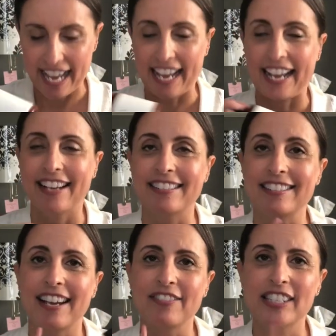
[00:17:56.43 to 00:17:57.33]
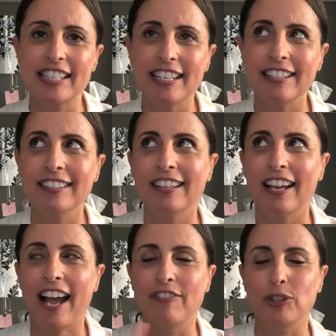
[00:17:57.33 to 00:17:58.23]
And I've seen,
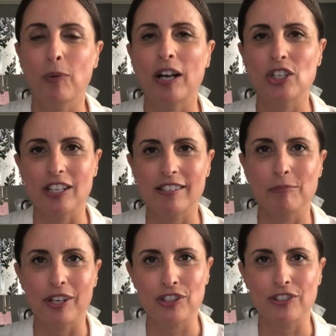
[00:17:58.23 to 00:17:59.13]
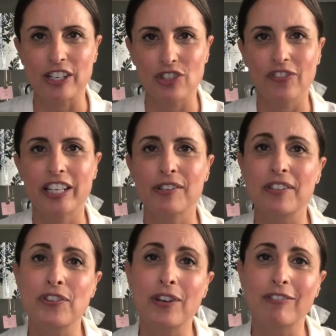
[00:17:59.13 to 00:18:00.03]
after watching some restoration videos,
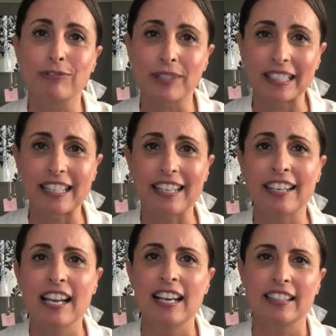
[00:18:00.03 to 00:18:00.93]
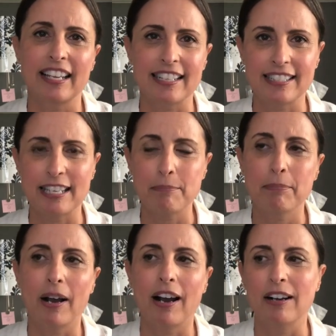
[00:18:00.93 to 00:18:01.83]
if you have really like deep
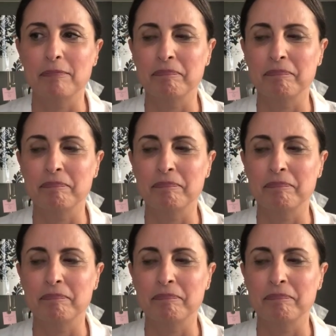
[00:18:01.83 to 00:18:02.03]
um,